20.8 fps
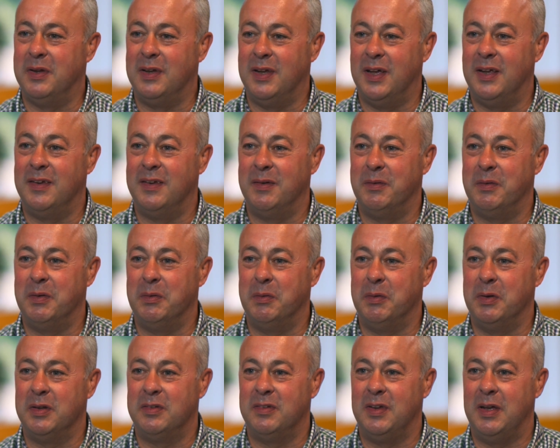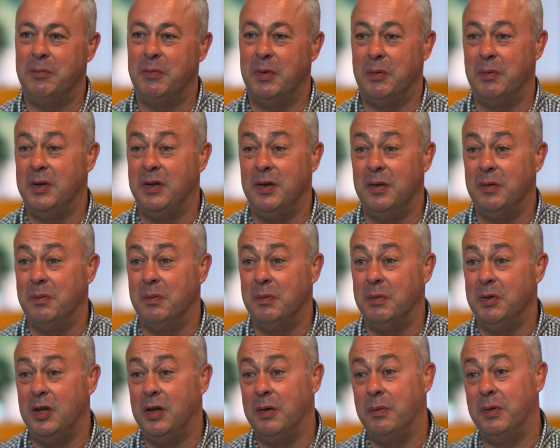So the team that we knew,
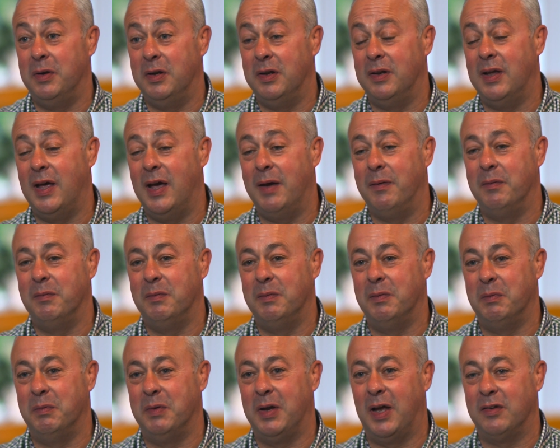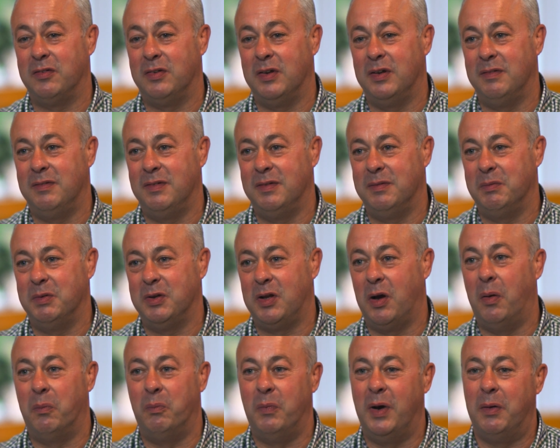and we actually
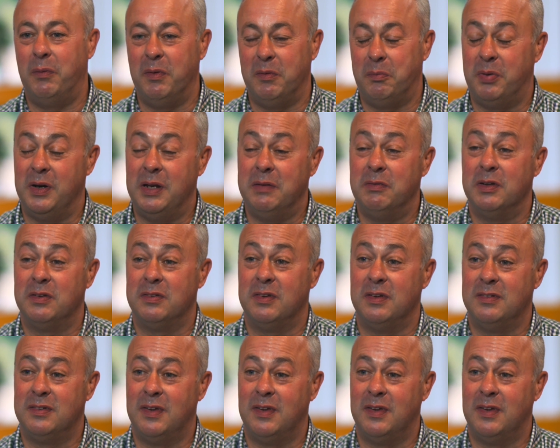got on well with previously.